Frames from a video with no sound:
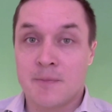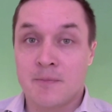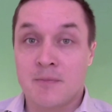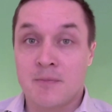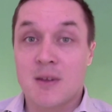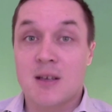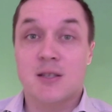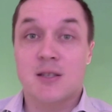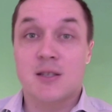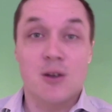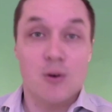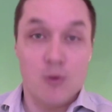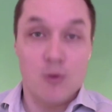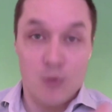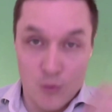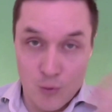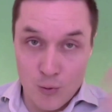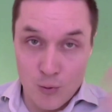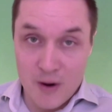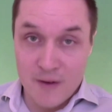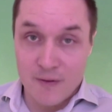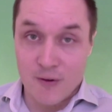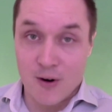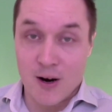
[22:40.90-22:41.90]
So
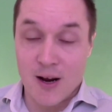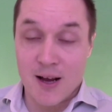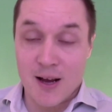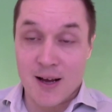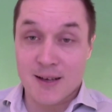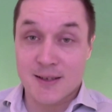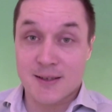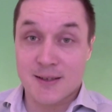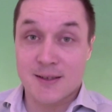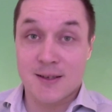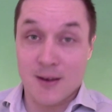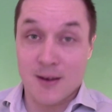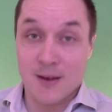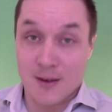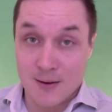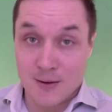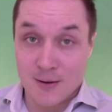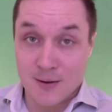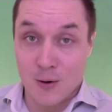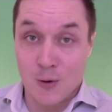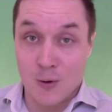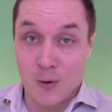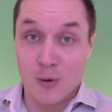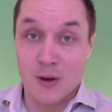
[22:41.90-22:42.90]
whoever has a
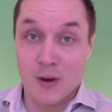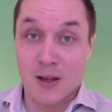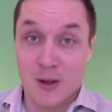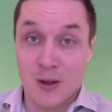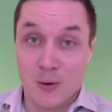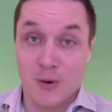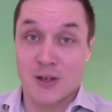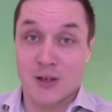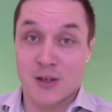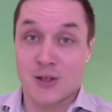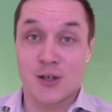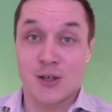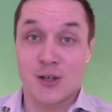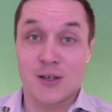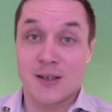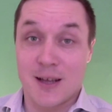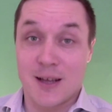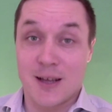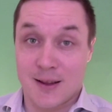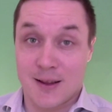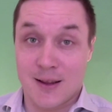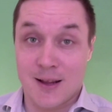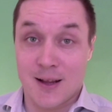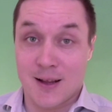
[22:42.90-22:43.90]
concrete question
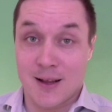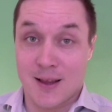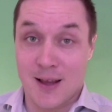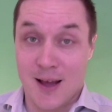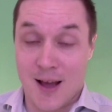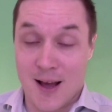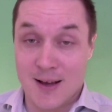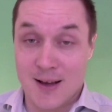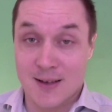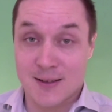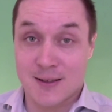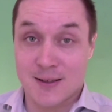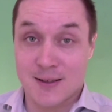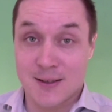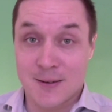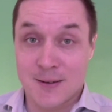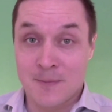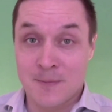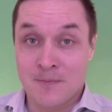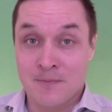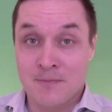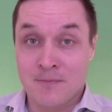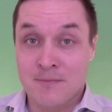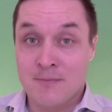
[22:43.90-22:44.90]
that that has
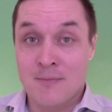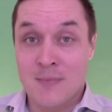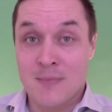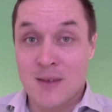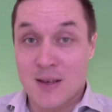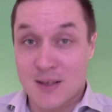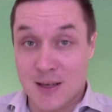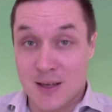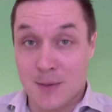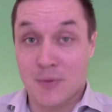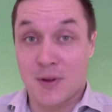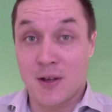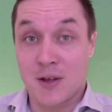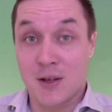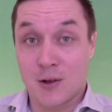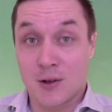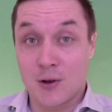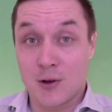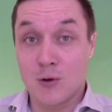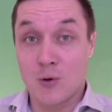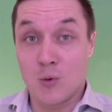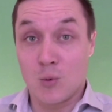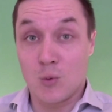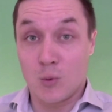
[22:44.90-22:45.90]
something to
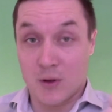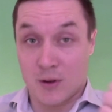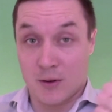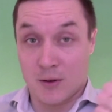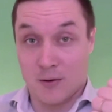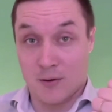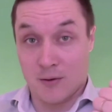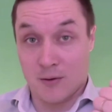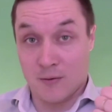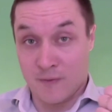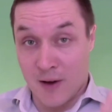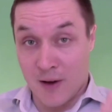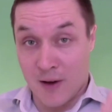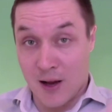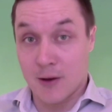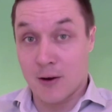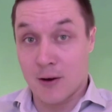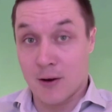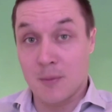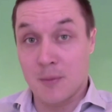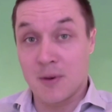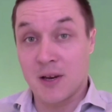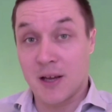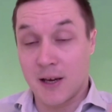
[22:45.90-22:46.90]
do with value
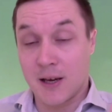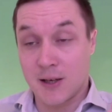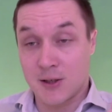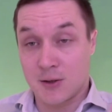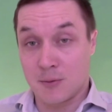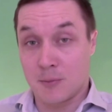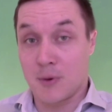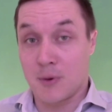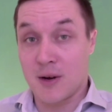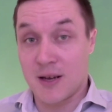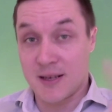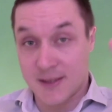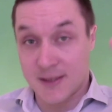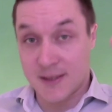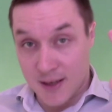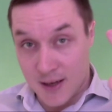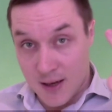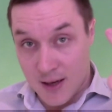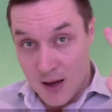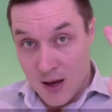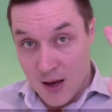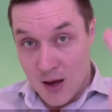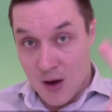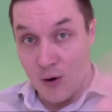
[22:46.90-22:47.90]
communication pricing
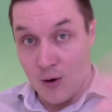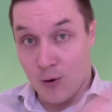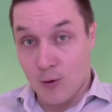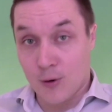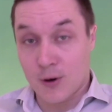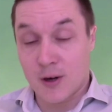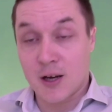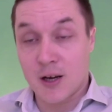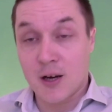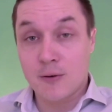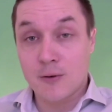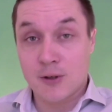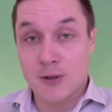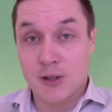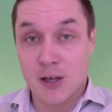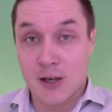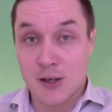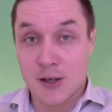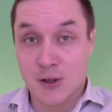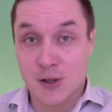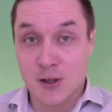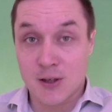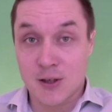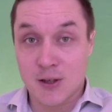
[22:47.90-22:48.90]
or
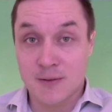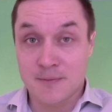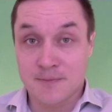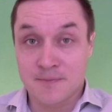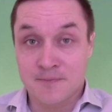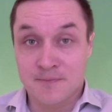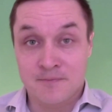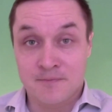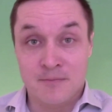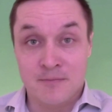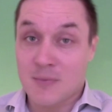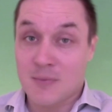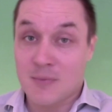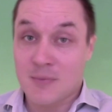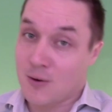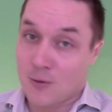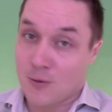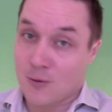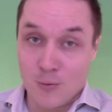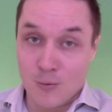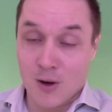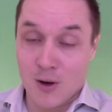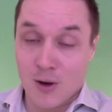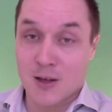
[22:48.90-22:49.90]
negotiation, they're
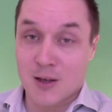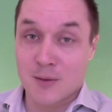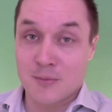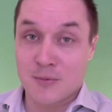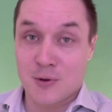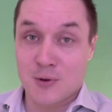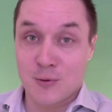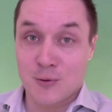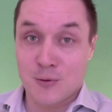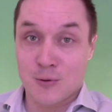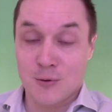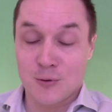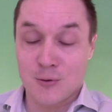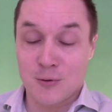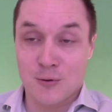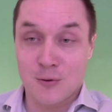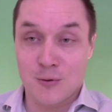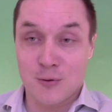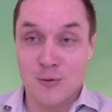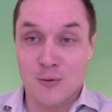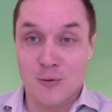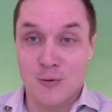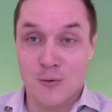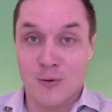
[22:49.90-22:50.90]
welcome to to
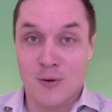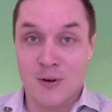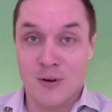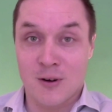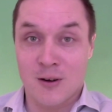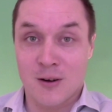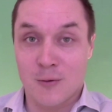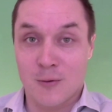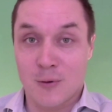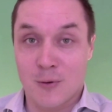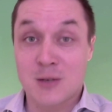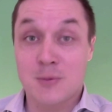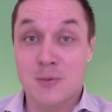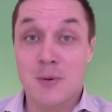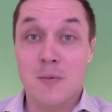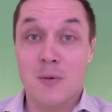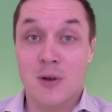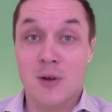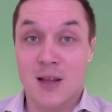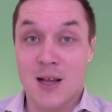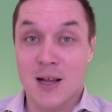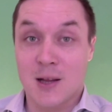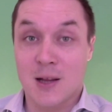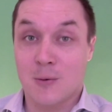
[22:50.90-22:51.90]
to uh, reach me
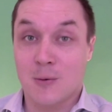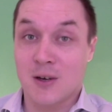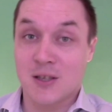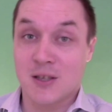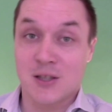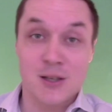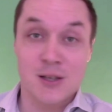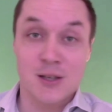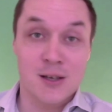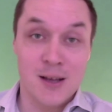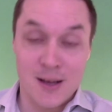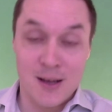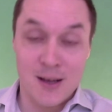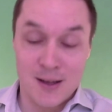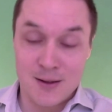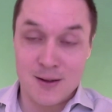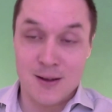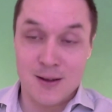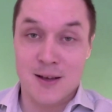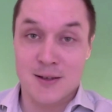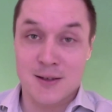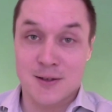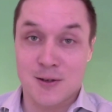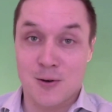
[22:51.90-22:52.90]
with that question, and
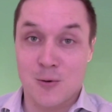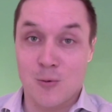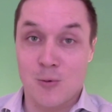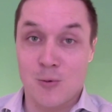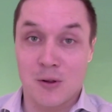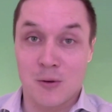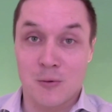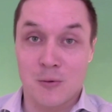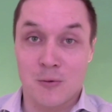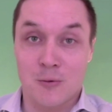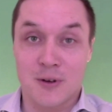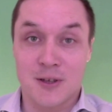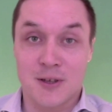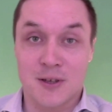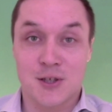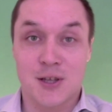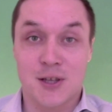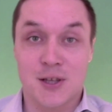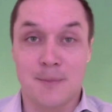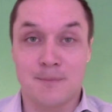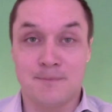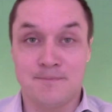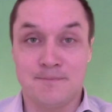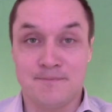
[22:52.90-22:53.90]
the answer will reach
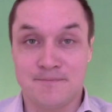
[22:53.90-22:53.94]
them.